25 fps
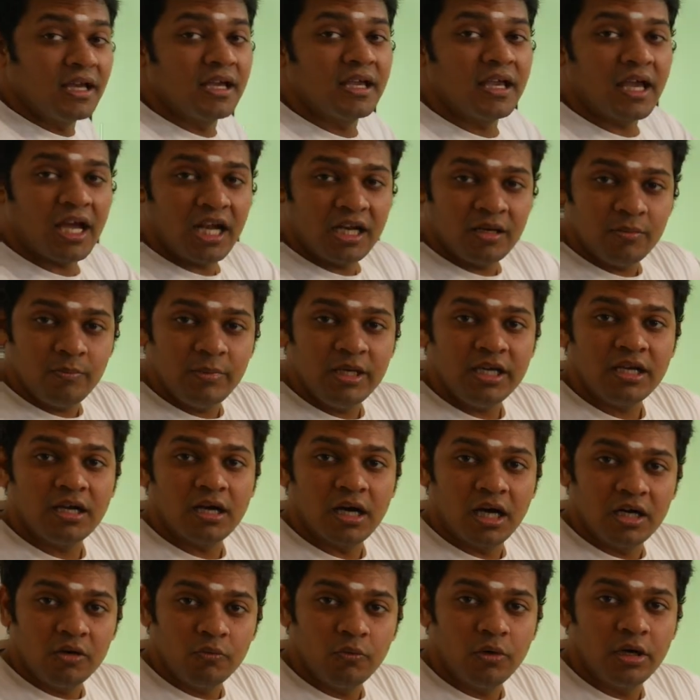can be
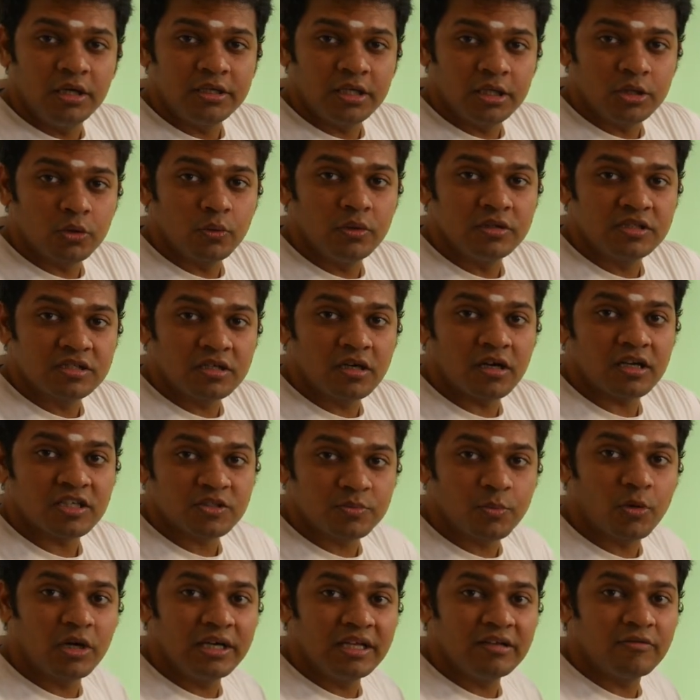converted to its
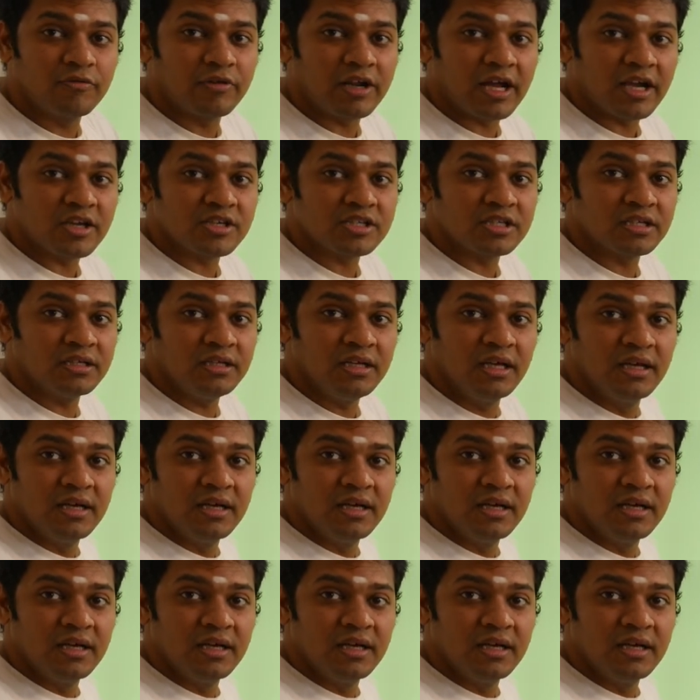corresponding fraction.